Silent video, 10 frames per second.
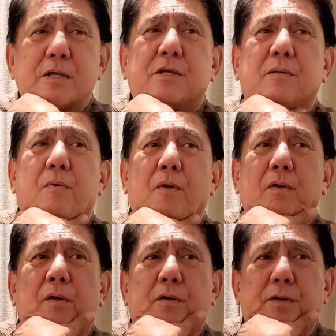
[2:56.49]

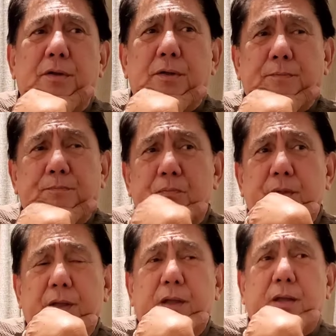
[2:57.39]
basketball on
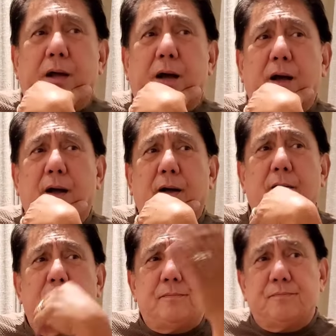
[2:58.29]
uh,
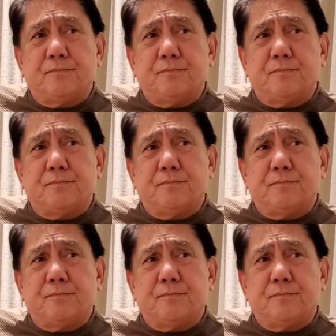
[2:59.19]
uh,